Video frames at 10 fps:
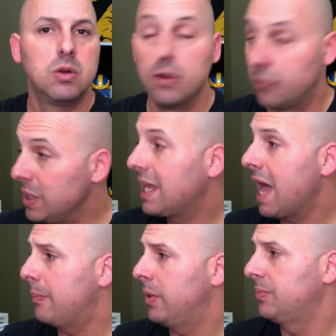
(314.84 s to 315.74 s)
If we
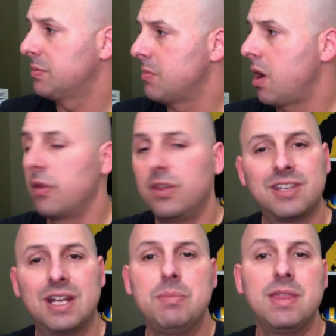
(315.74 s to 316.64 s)
gap up tomorrow, there's
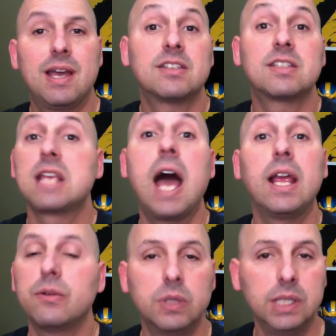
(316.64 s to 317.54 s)
going to be that sigh
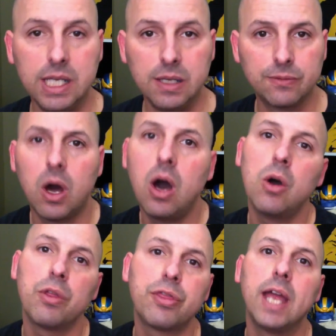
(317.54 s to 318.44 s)
of relief. Oh,
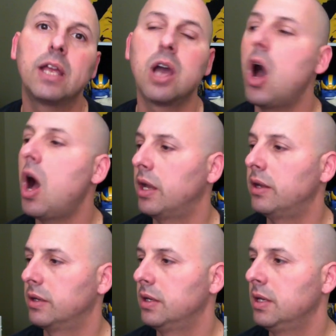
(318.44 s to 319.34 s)
thank God.
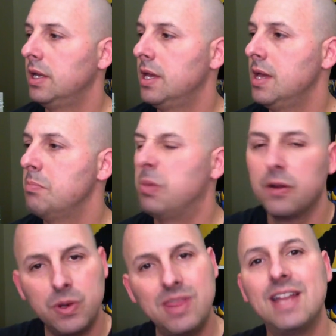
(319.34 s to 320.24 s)
But
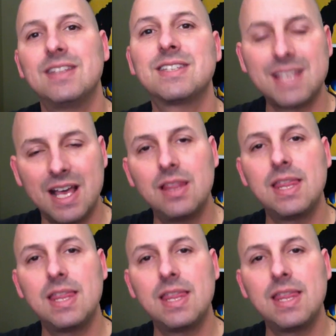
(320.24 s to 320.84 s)
if we then sell